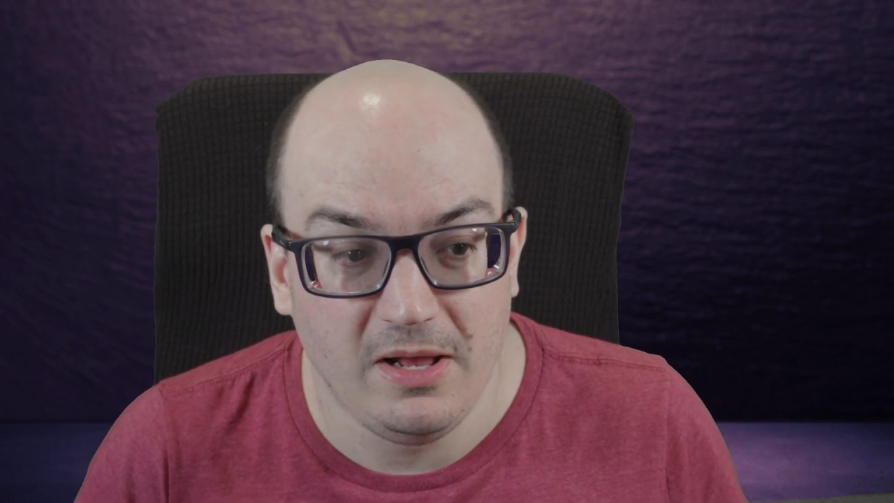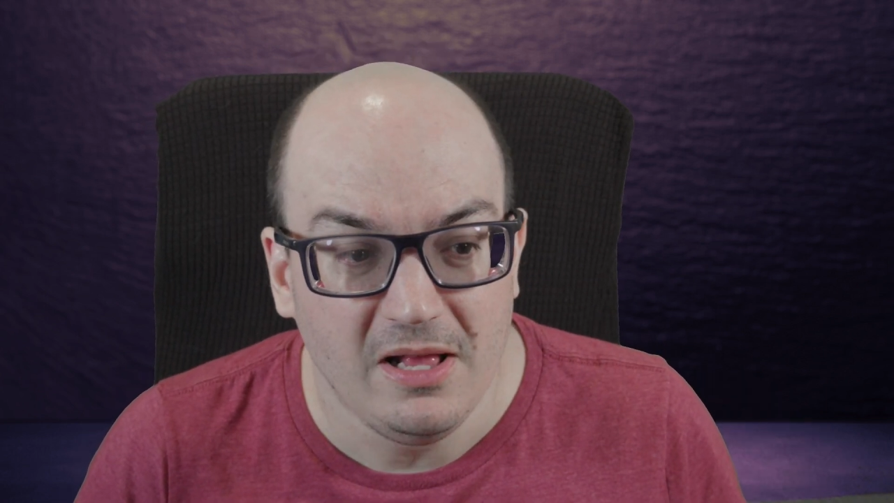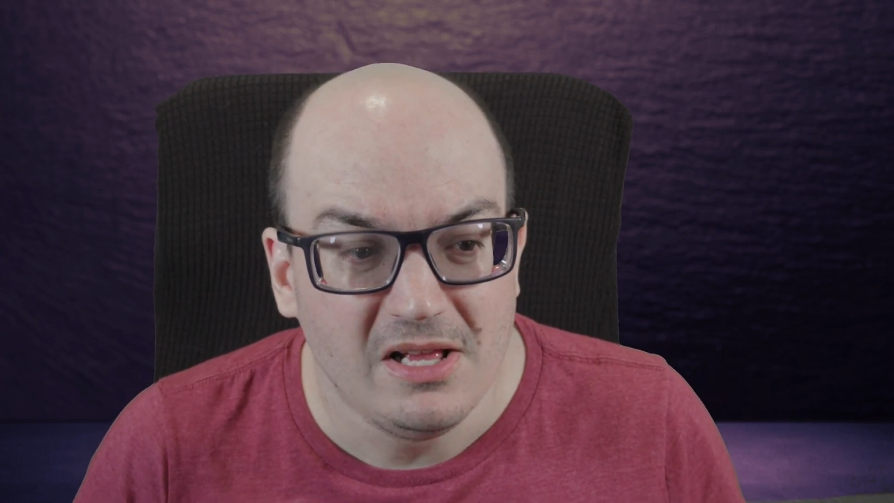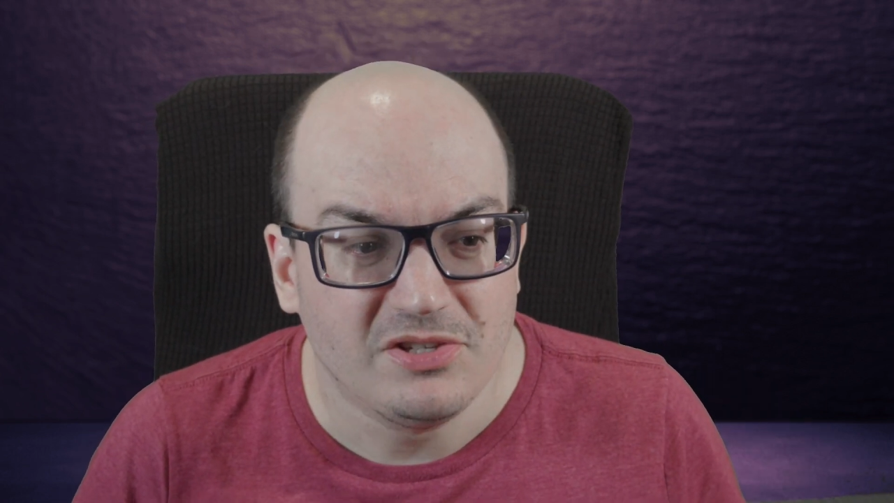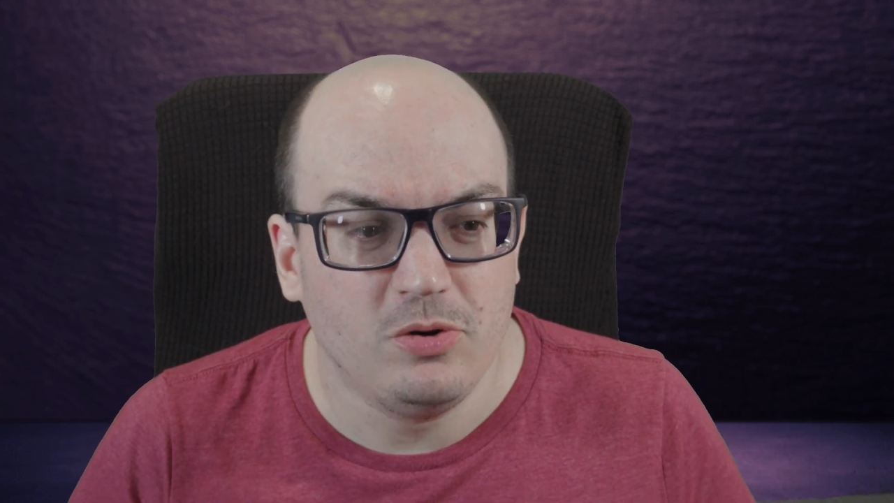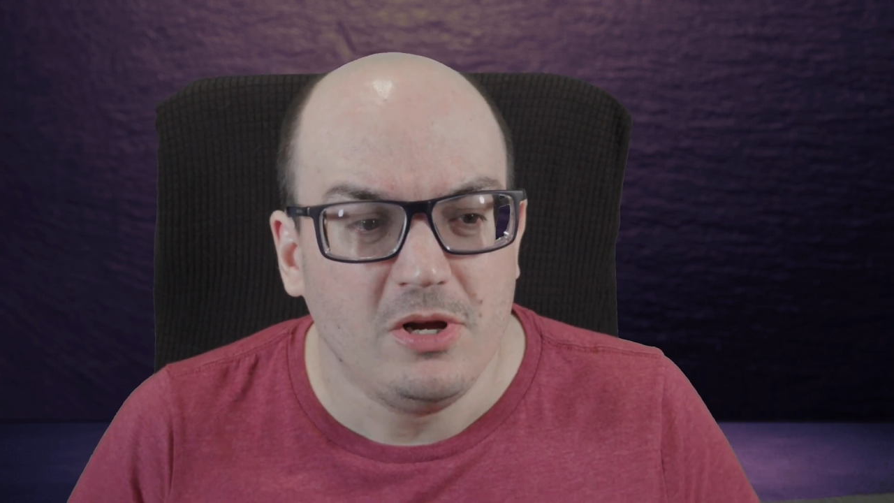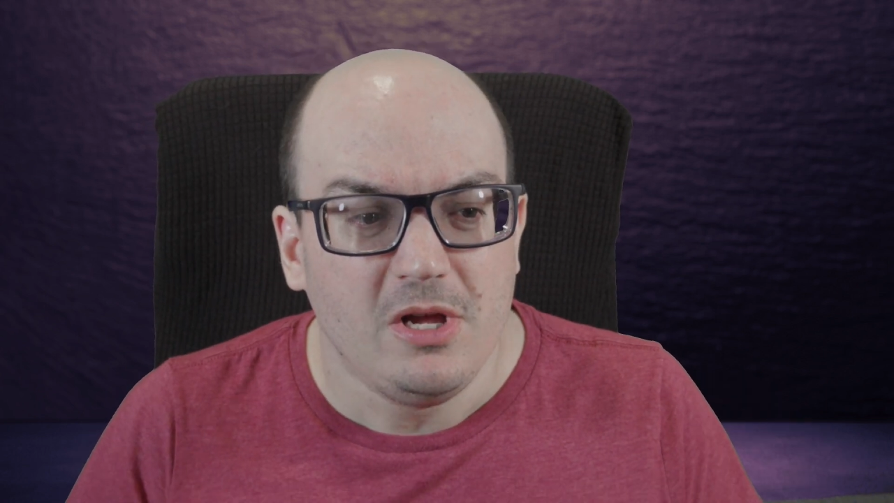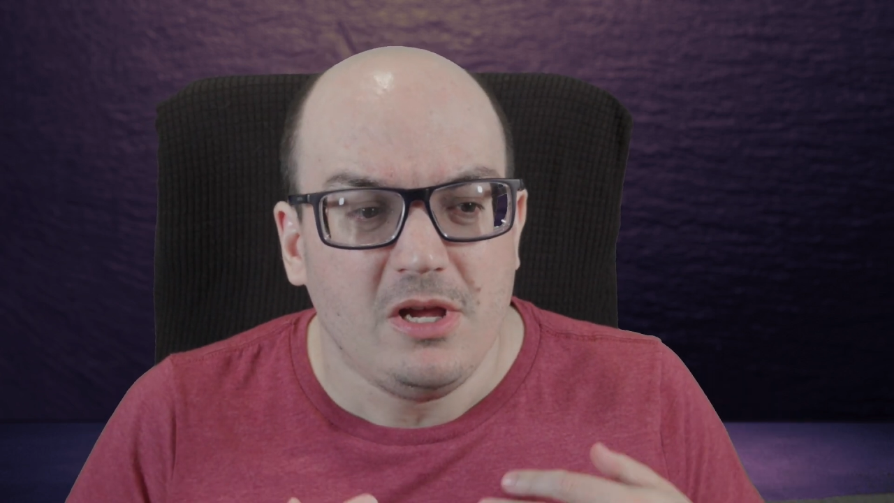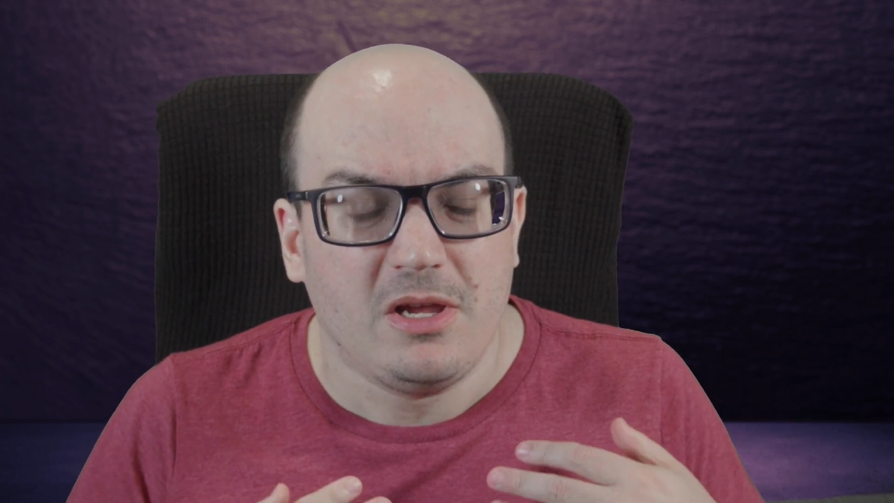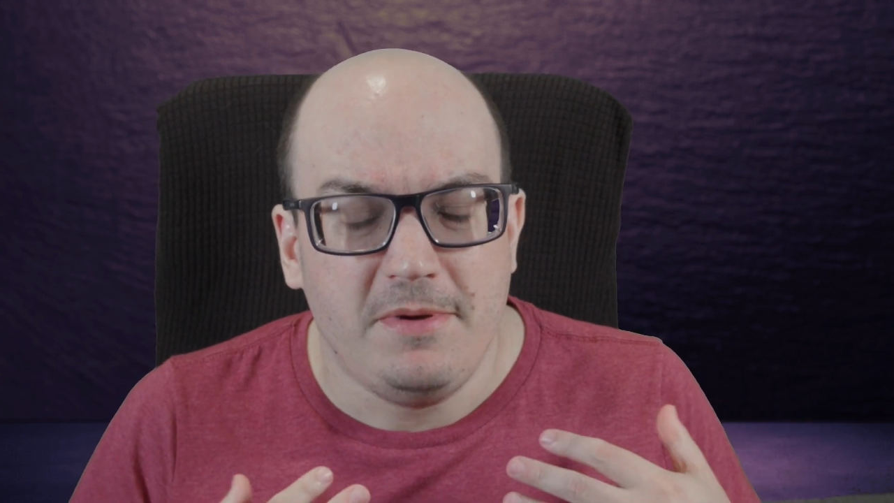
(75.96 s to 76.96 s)
So
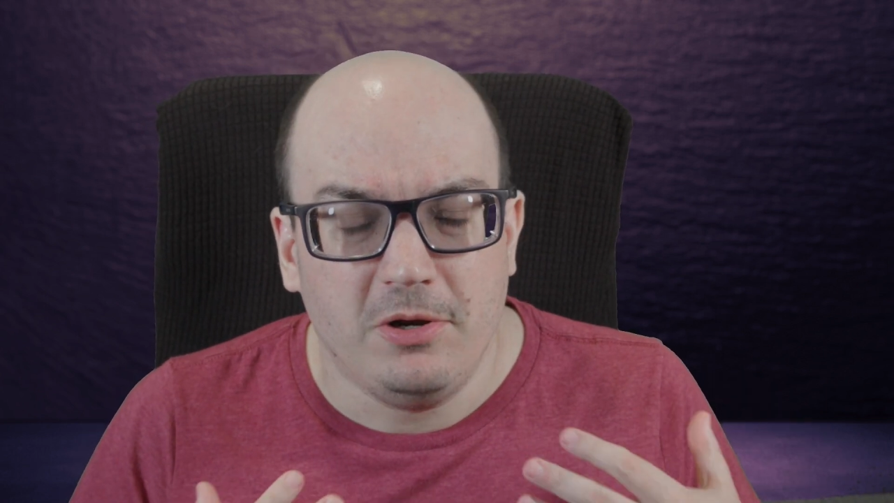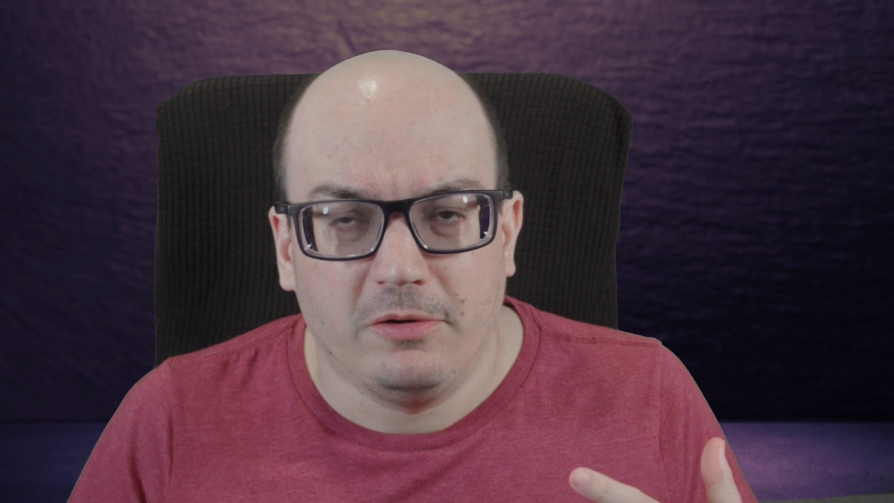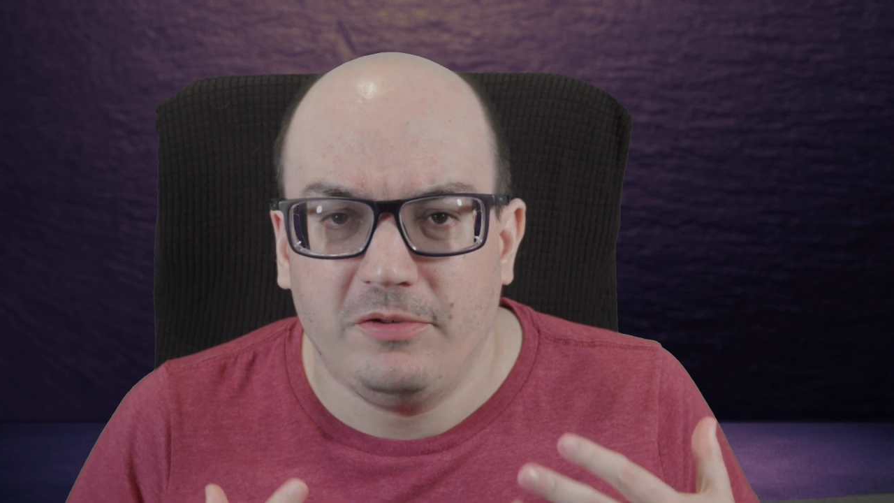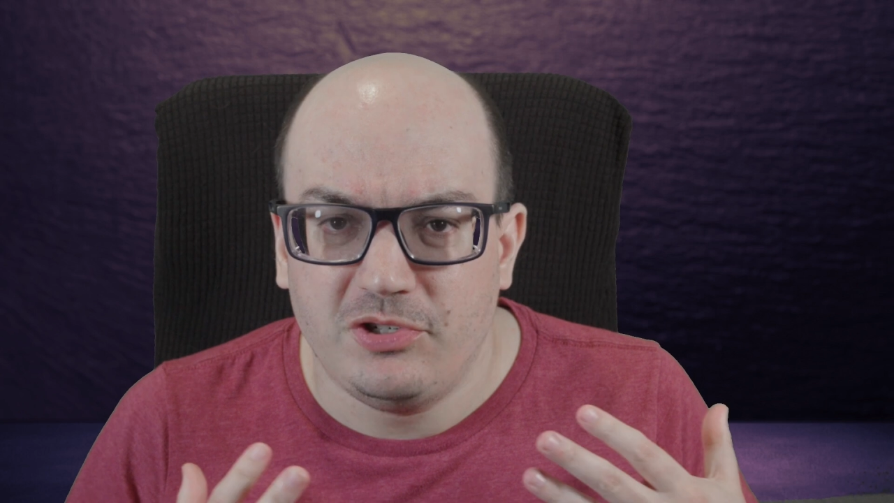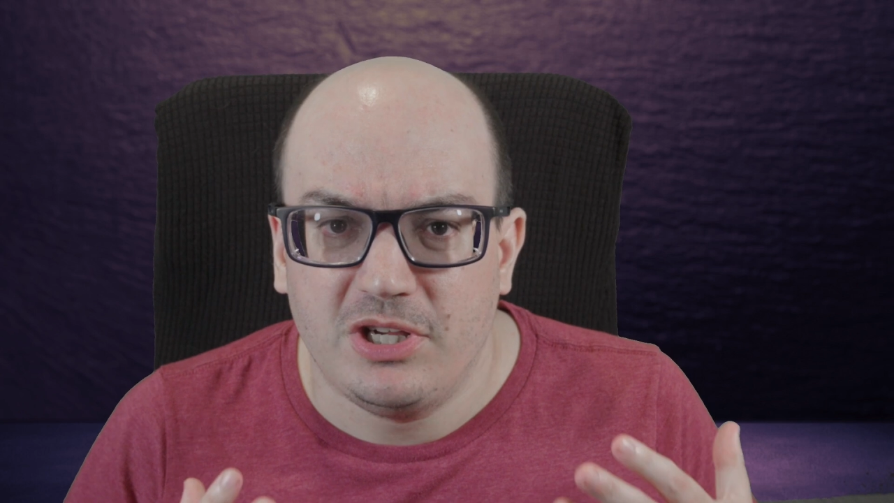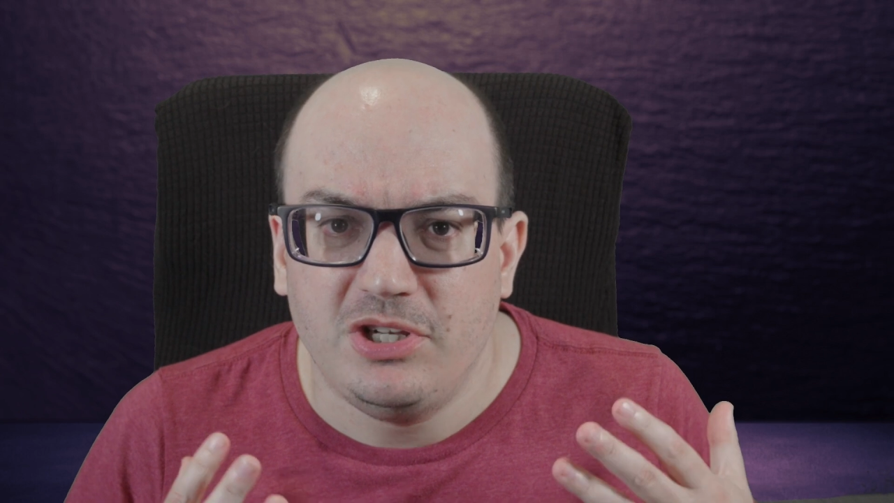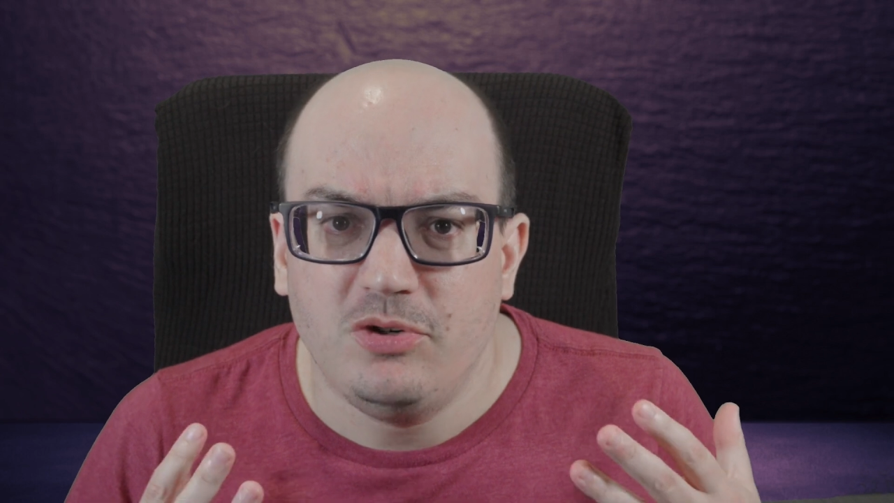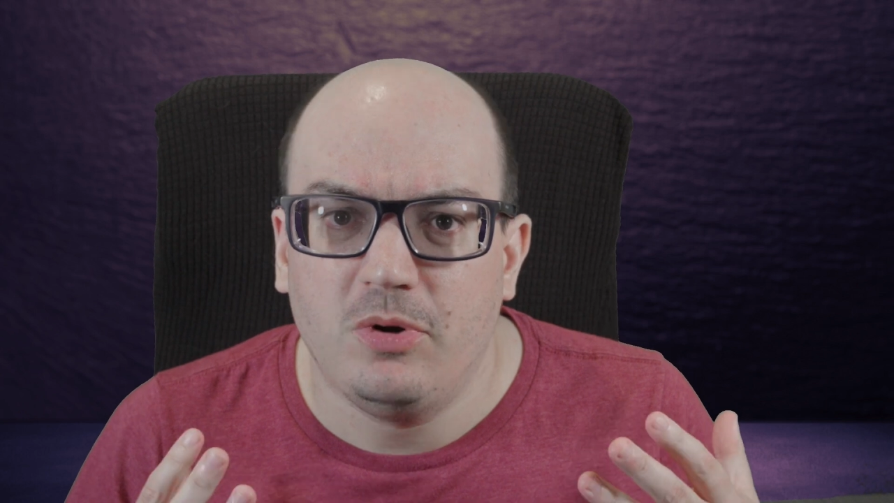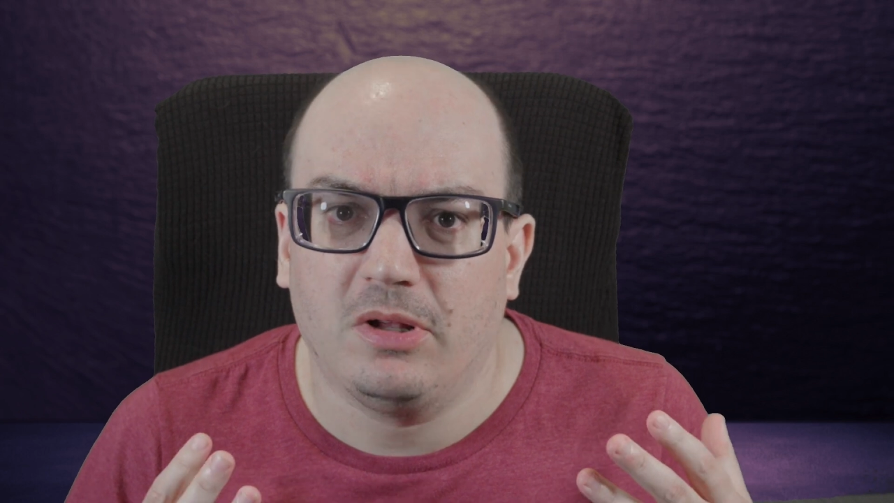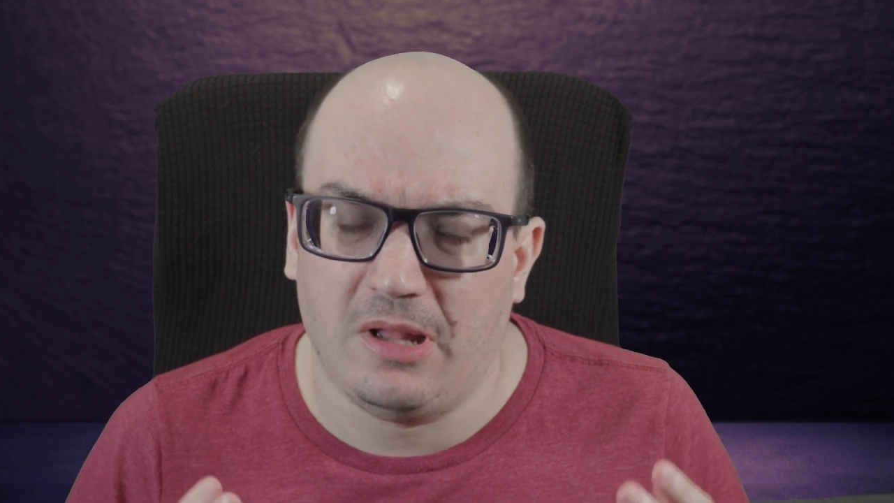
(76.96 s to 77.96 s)
computer vision can
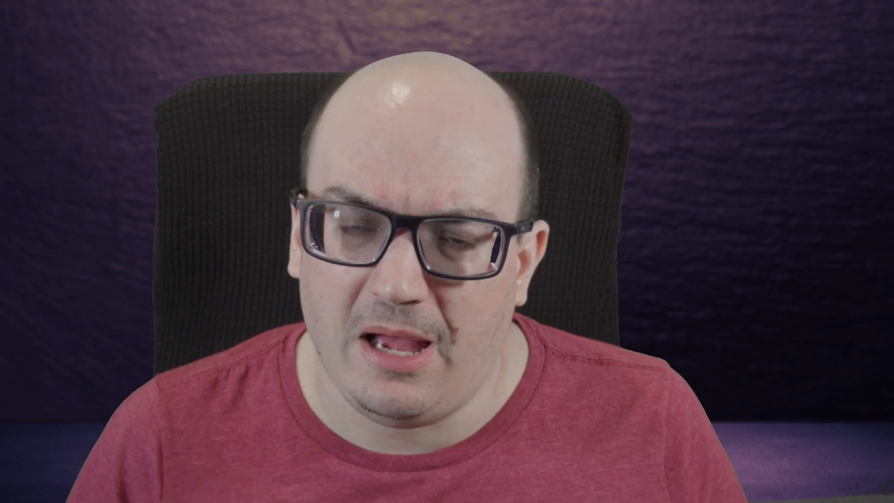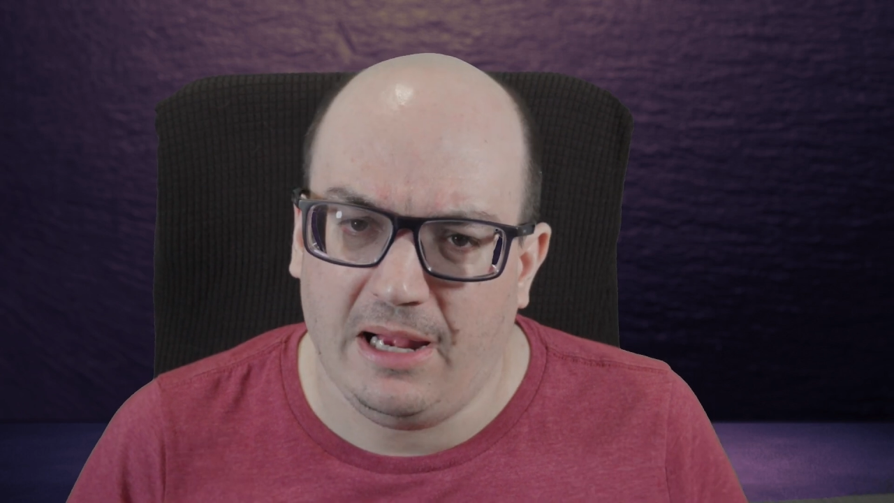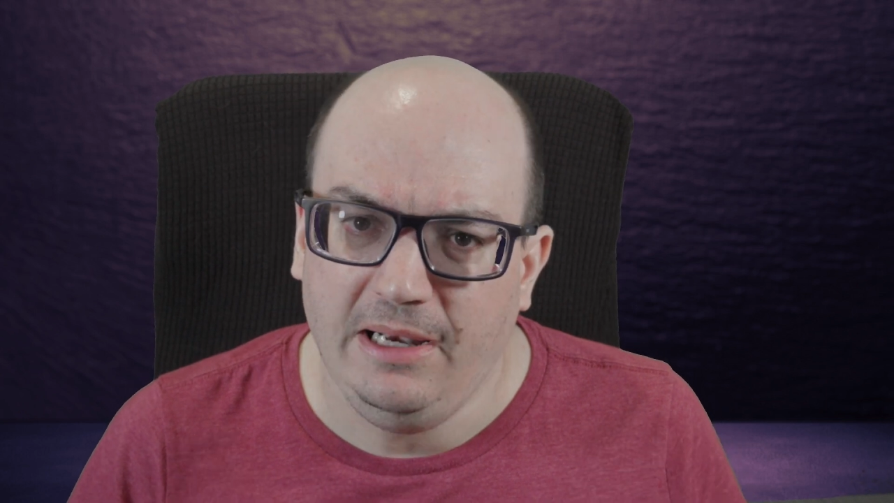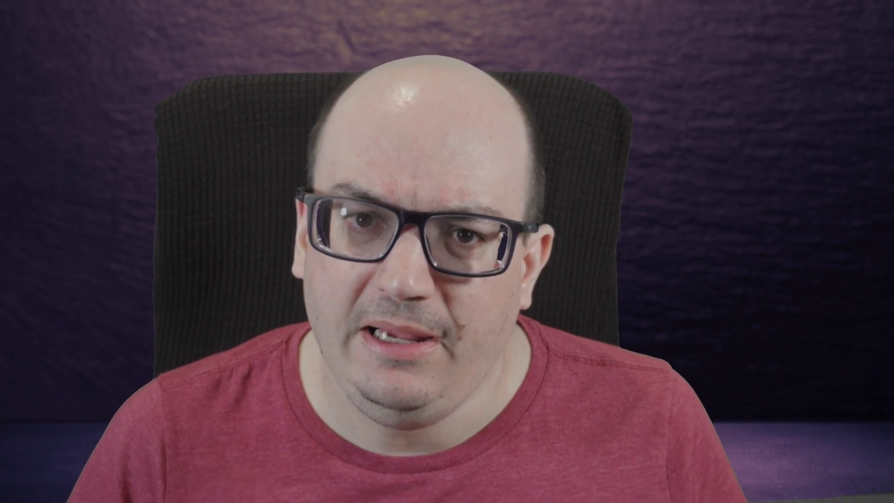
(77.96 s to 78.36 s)
do a lot,